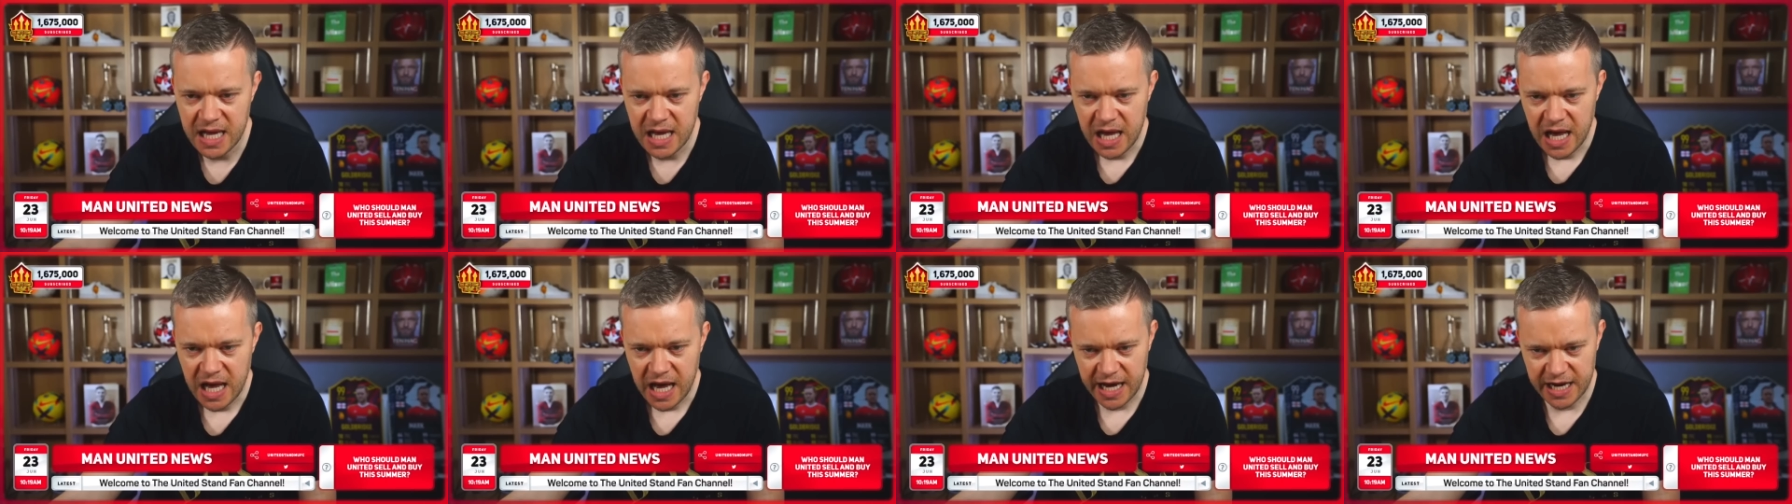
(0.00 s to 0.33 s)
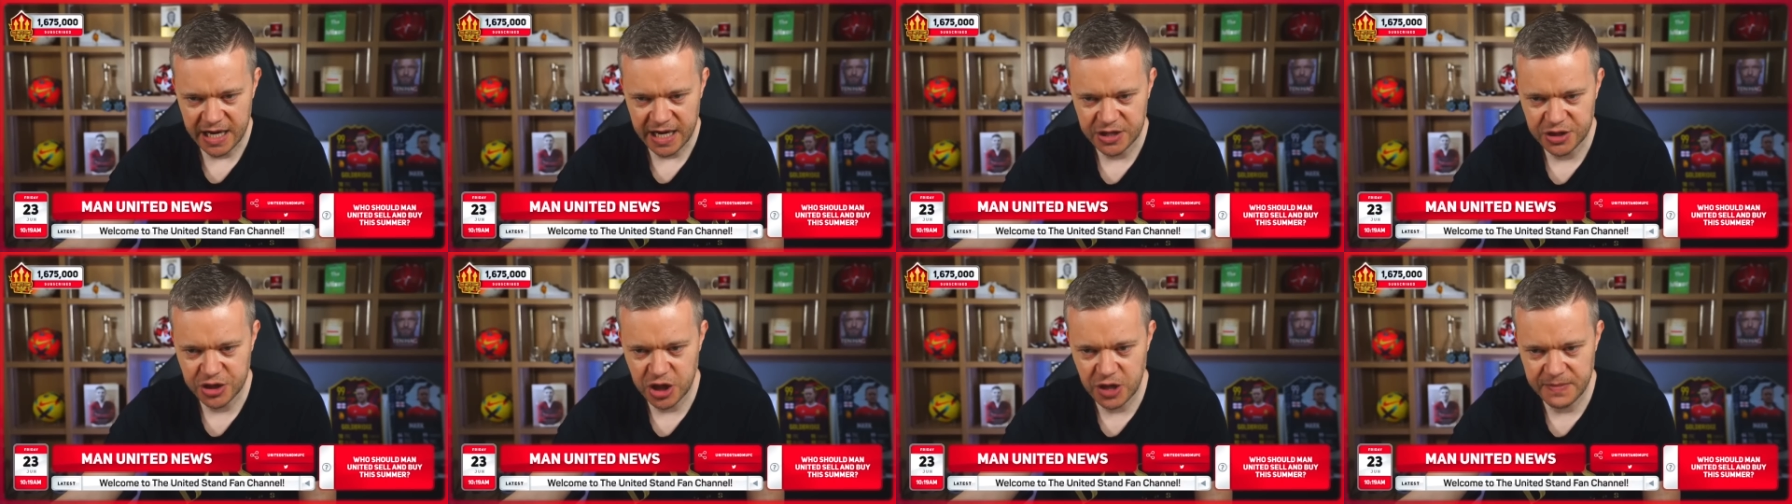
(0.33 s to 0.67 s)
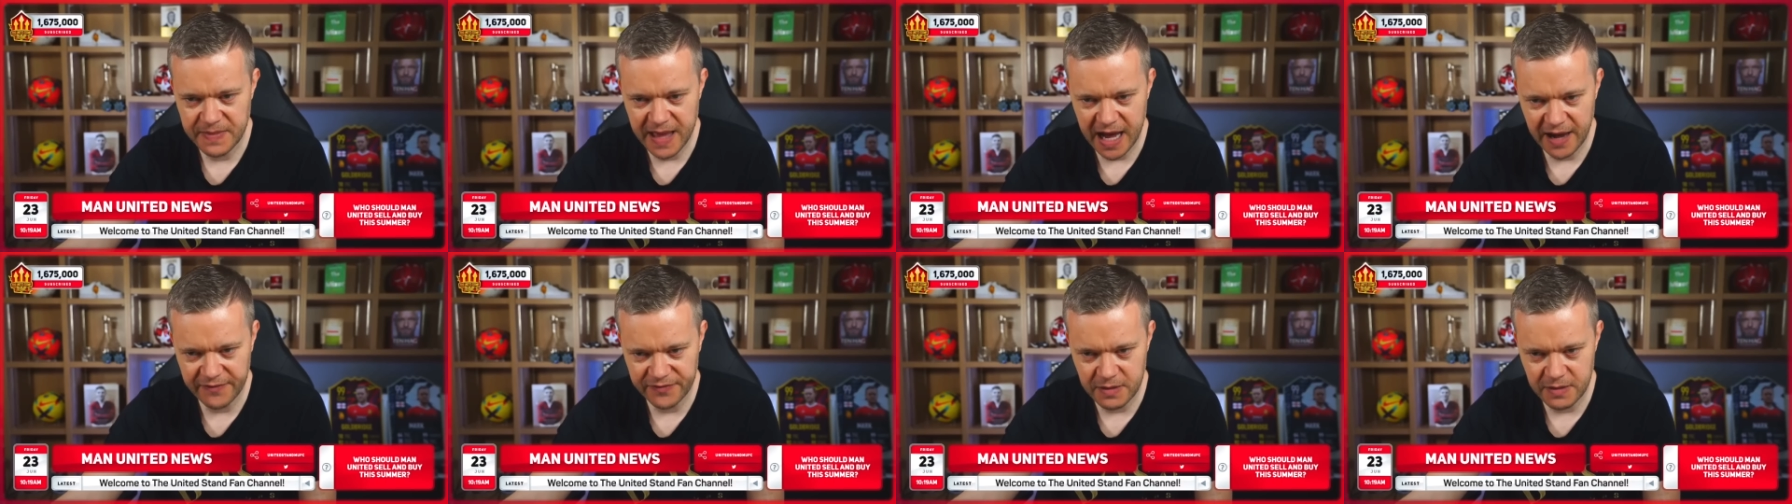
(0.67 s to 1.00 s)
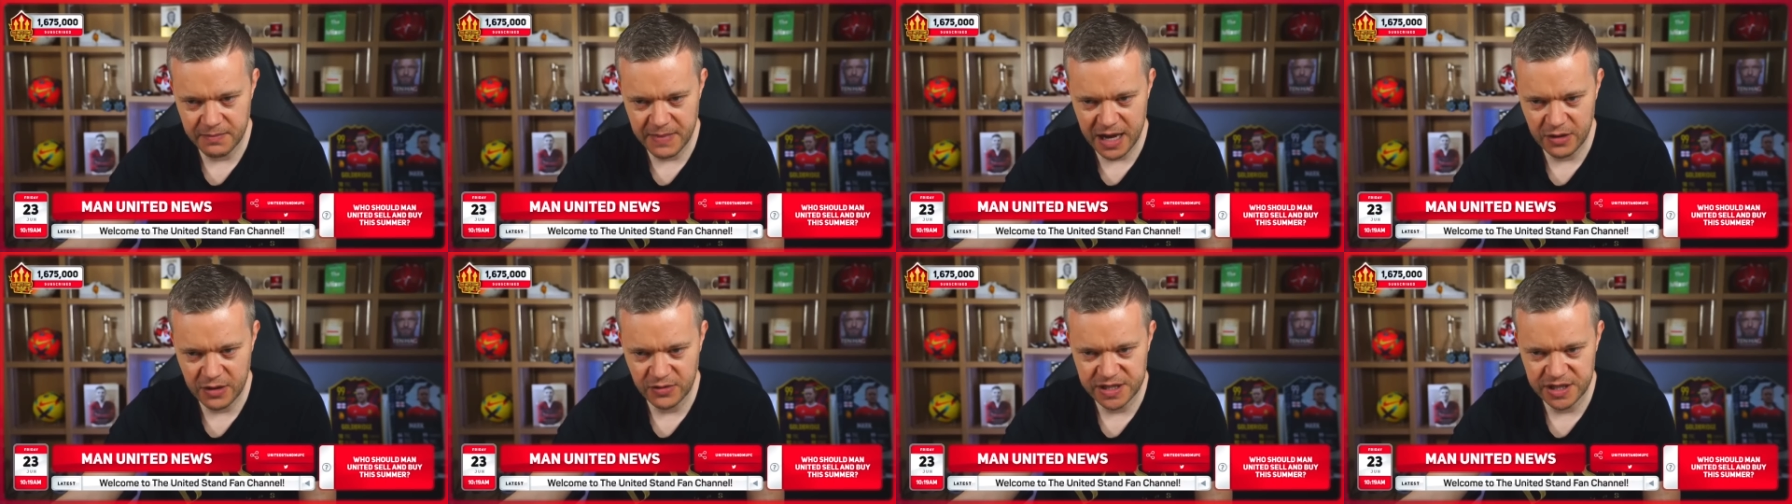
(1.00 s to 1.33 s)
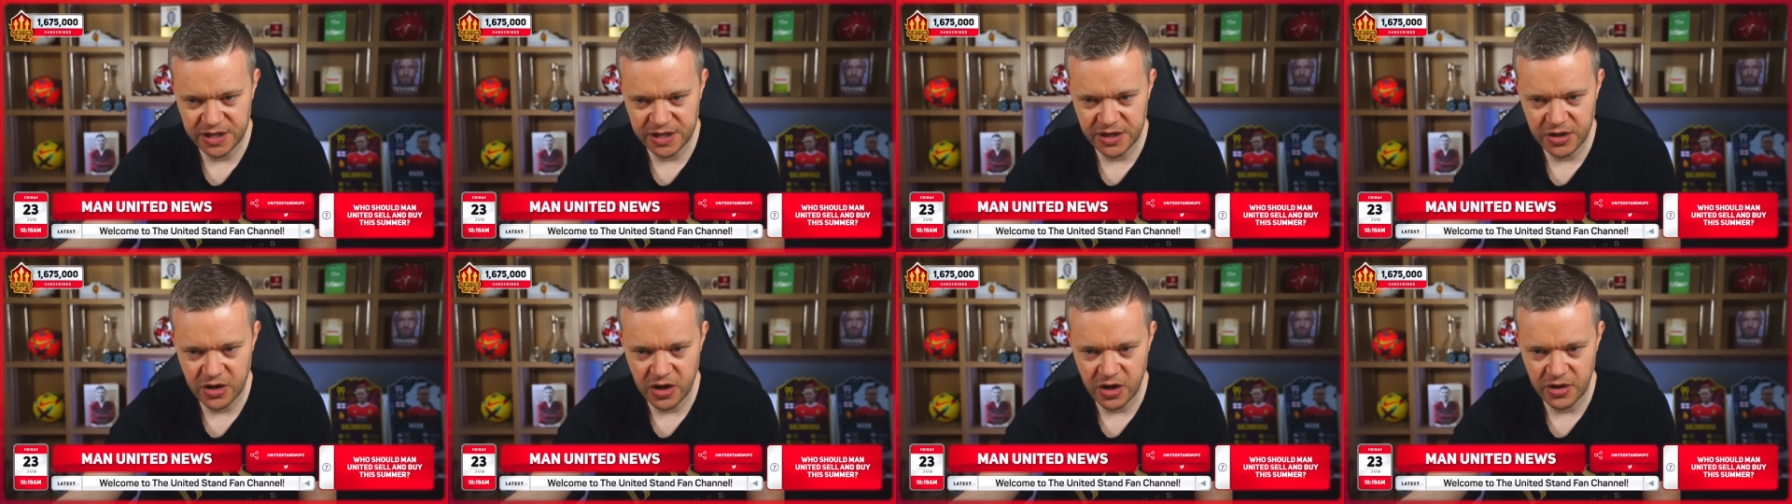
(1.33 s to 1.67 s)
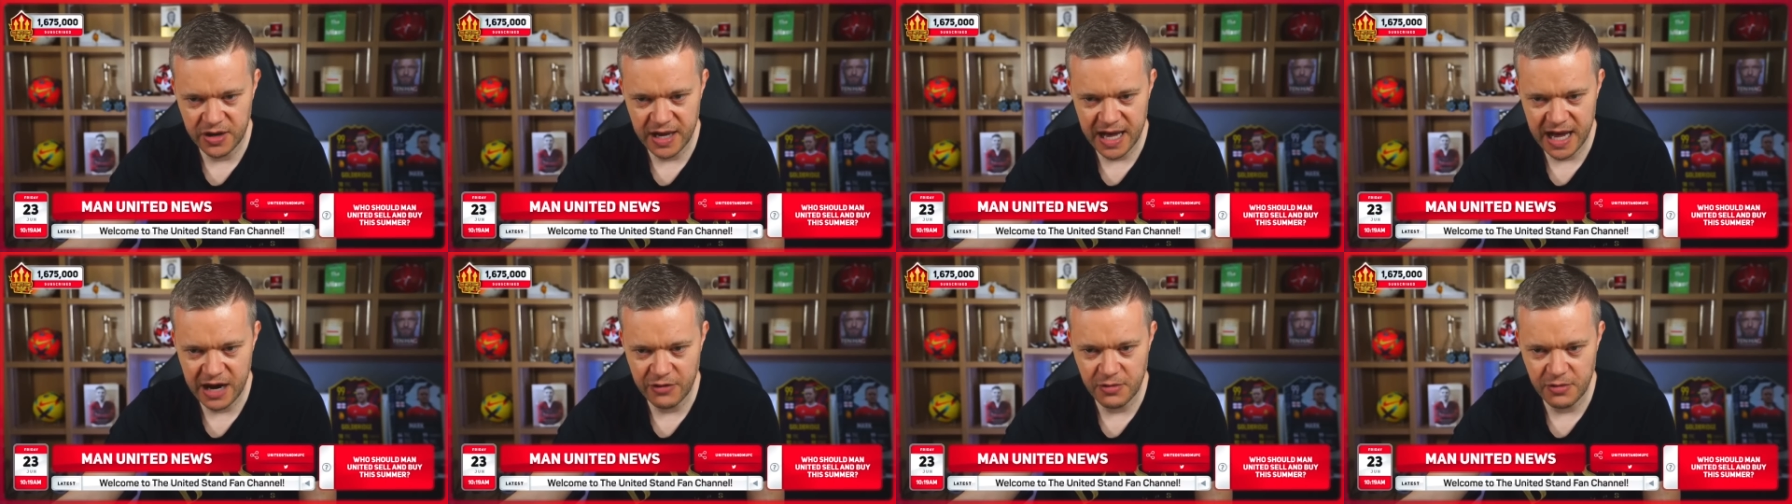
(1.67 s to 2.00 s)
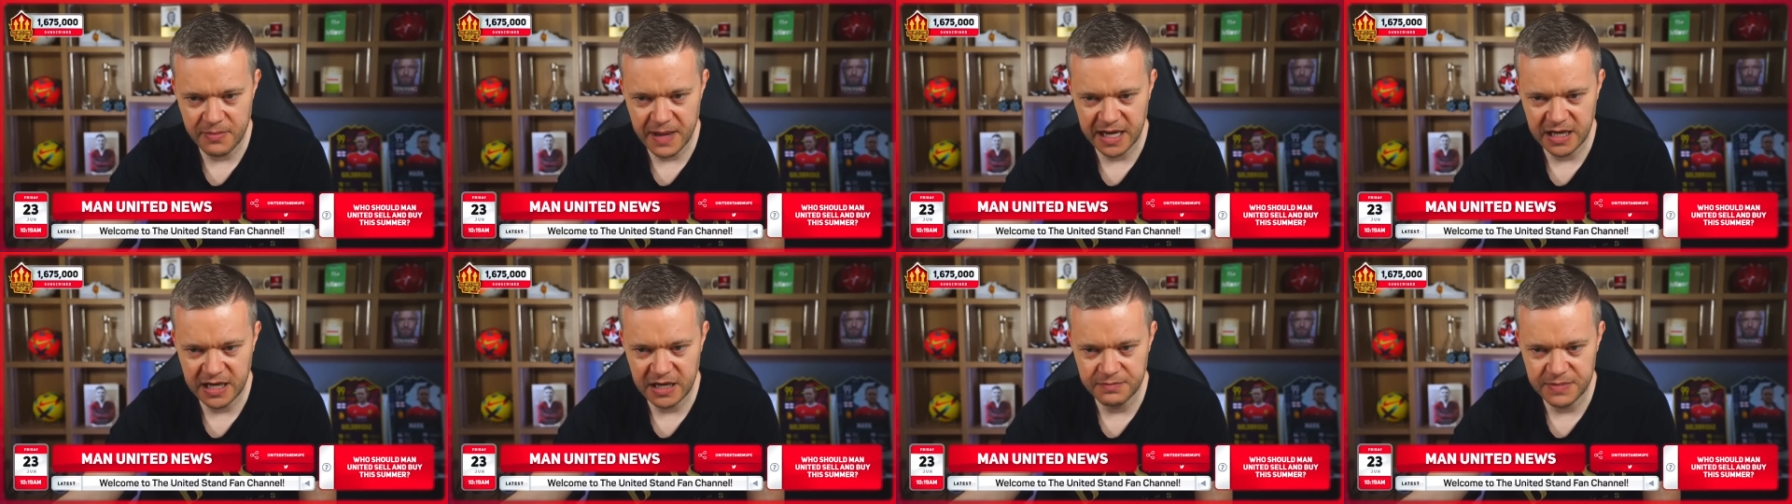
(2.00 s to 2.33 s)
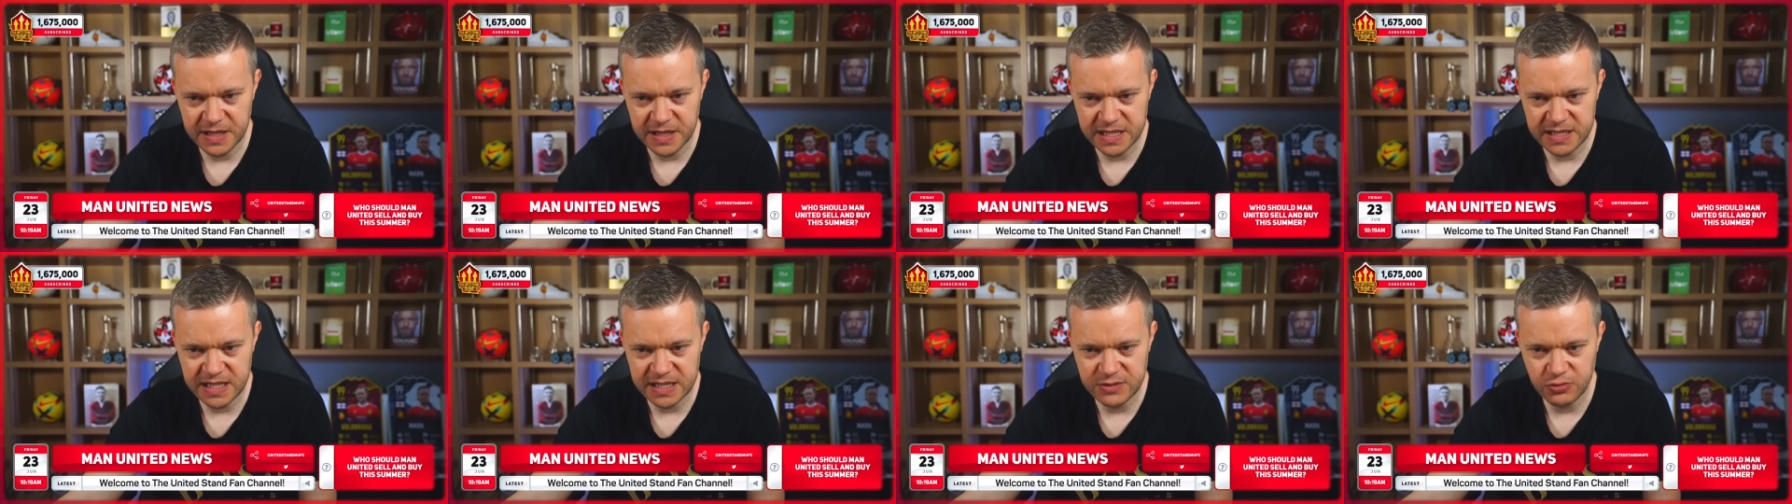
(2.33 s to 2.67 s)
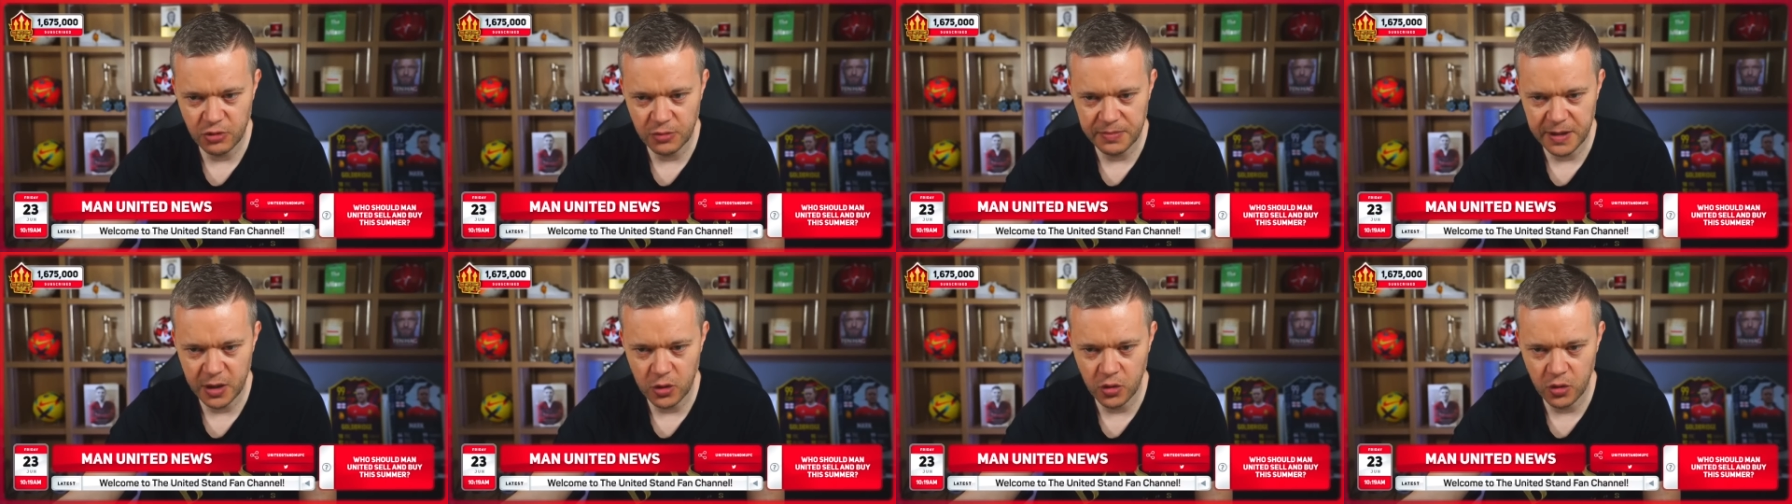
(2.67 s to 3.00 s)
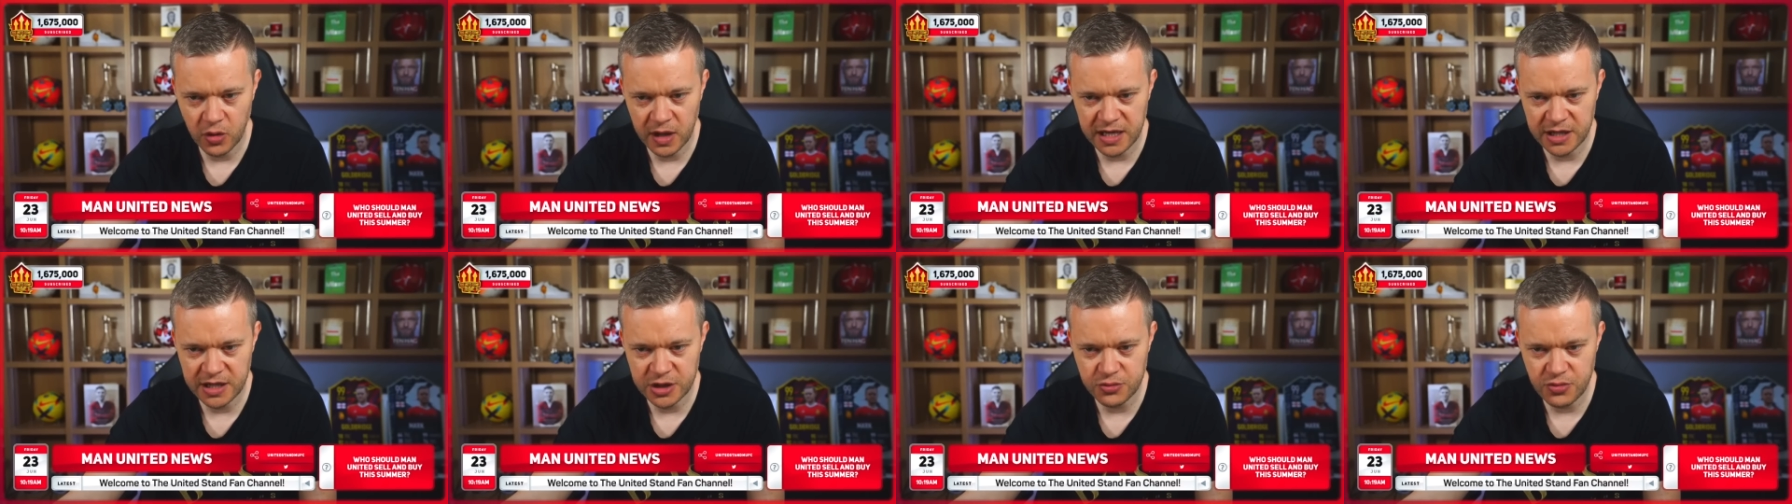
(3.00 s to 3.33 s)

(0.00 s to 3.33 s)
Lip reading: And I assume that after Mount and Onana, our remaining business will be Hoyland,